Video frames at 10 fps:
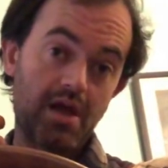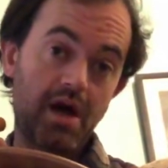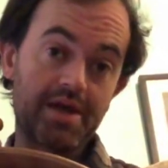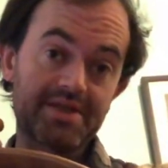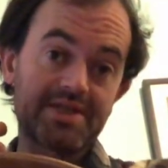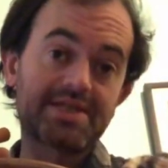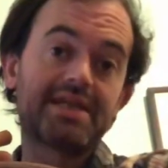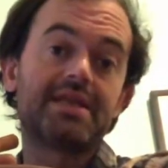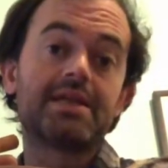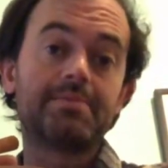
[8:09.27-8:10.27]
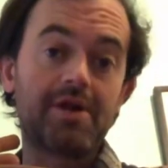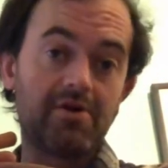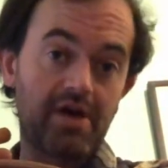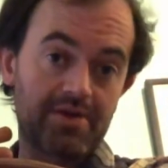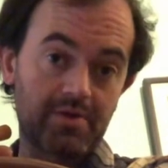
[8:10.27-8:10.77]
on the skin of the
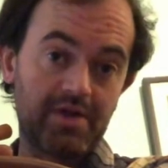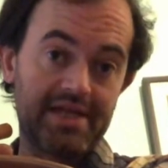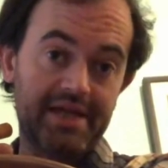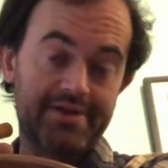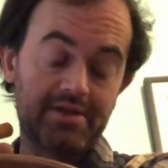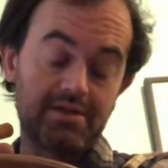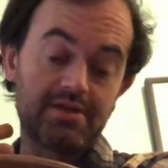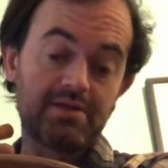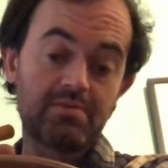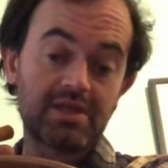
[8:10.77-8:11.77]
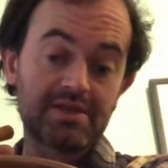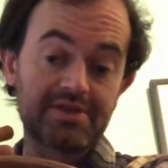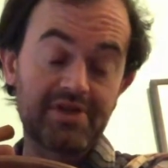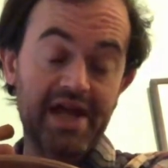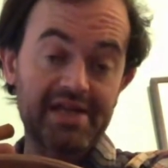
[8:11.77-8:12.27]
Bodhran quite yet. We'll
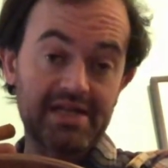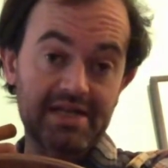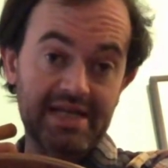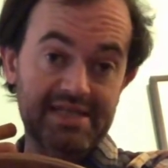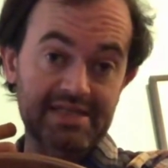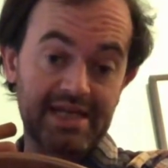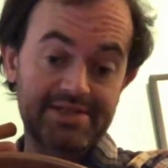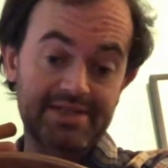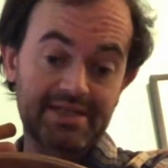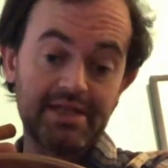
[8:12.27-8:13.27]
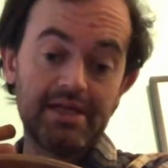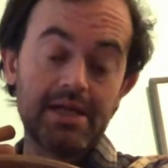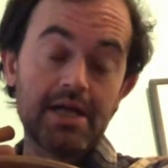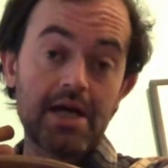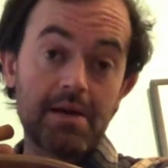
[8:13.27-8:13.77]
do that on the next lesson.
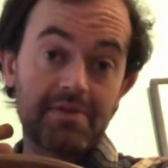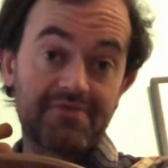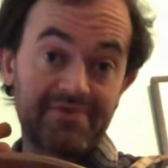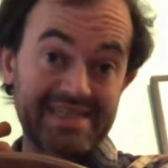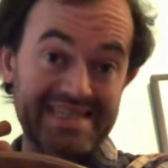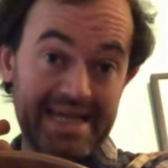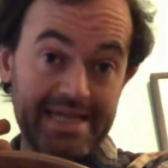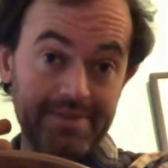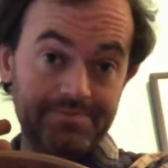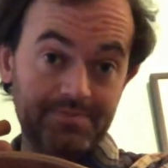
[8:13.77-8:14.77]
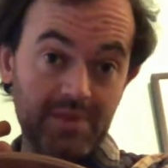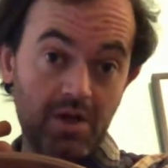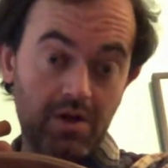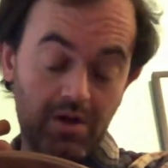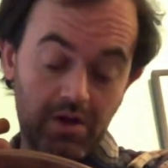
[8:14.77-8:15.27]
But for today,
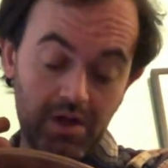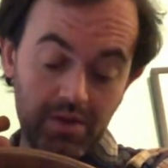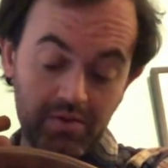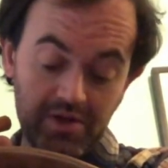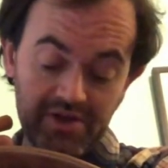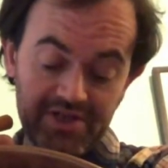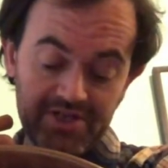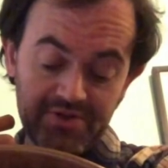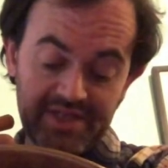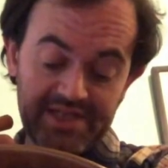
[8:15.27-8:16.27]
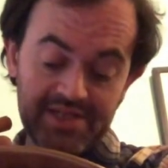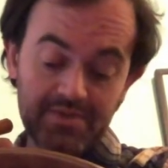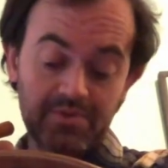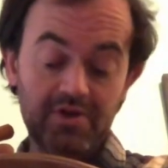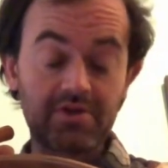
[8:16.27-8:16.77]
all we're going to do is
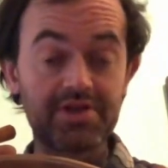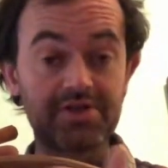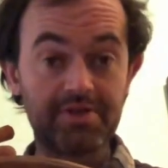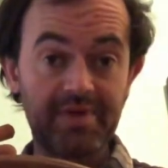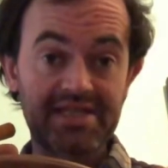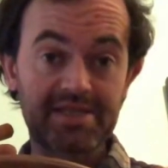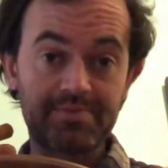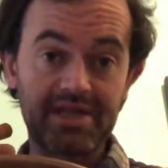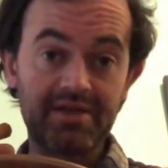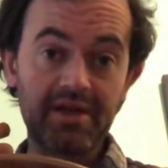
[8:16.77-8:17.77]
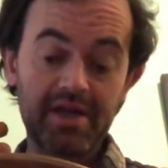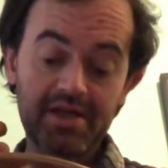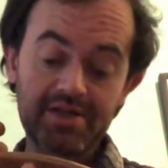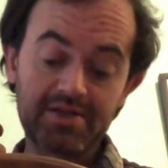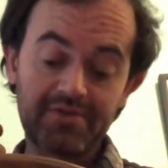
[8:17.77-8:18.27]
we're going to do a basic beat.
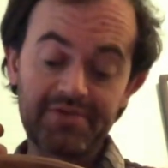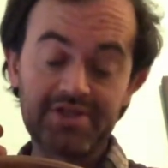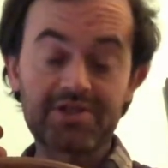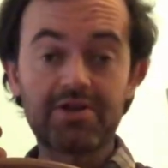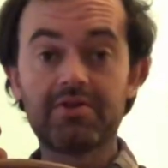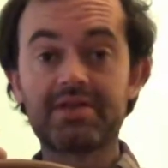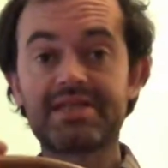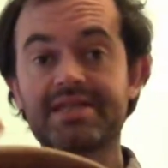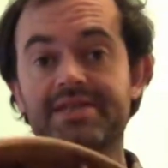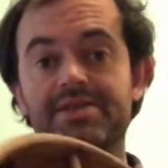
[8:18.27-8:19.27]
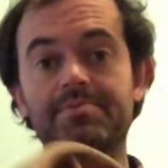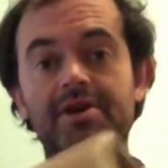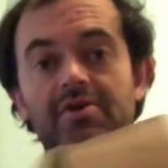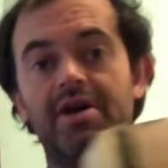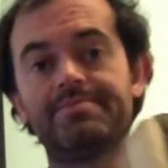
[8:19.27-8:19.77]
So if you just hold the sticks your
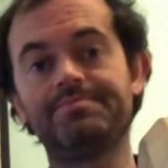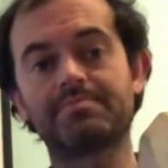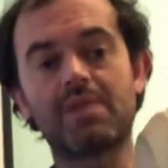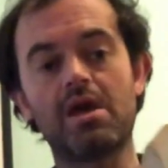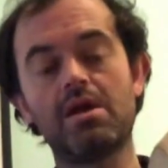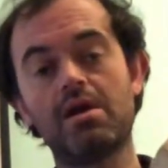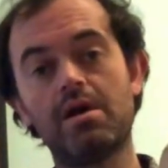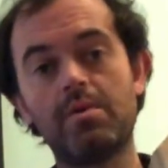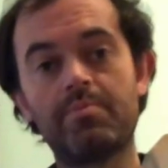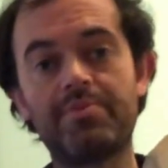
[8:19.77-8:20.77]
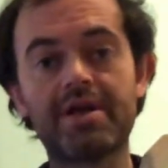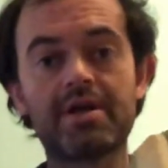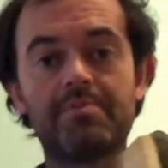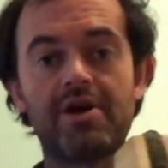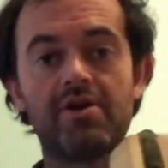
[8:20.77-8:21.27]
Bodhran, bring
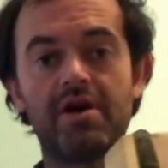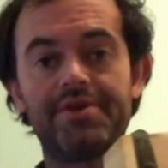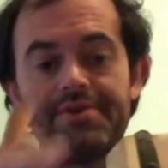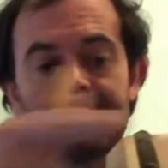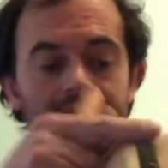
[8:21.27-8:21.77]
your Bodhran